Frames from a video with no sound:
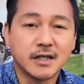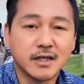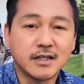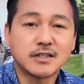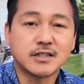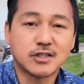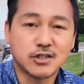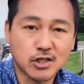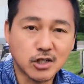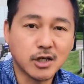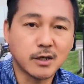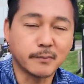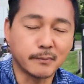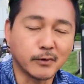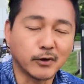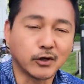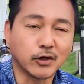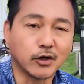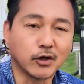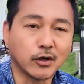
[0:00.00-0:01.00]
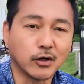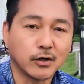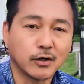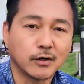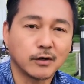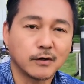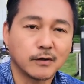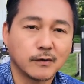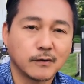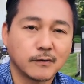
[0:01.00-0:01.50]
is the chicken burger.
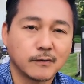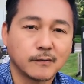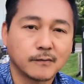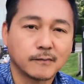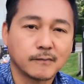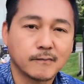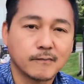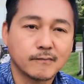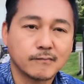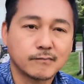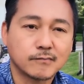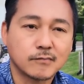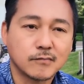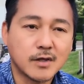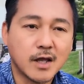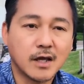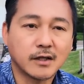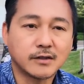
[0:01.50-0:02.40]
Oh, they don't? Oh, really?